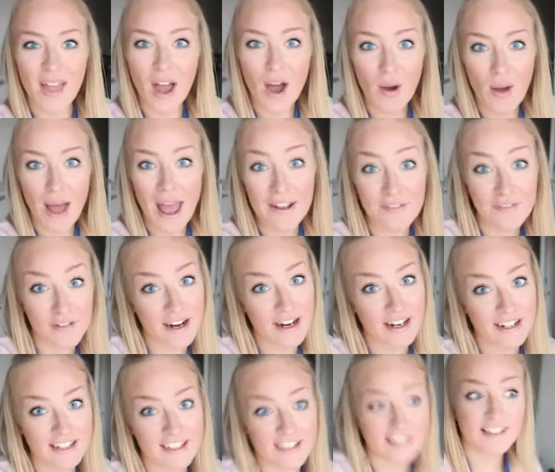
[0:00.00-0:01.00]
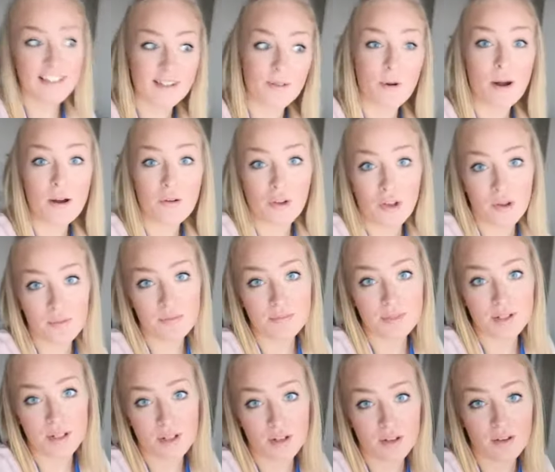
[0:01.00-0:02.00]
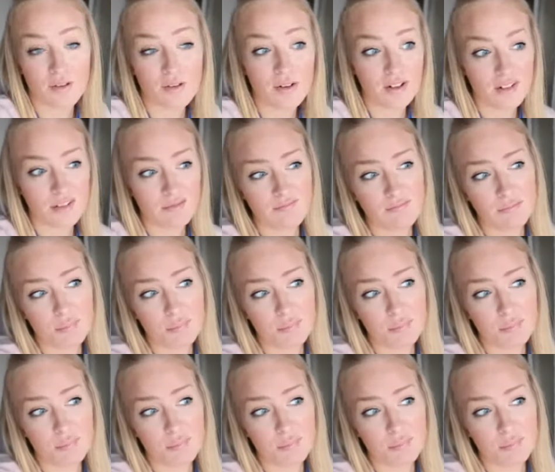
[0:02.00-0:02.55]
Oh, hey friends! Welcome to a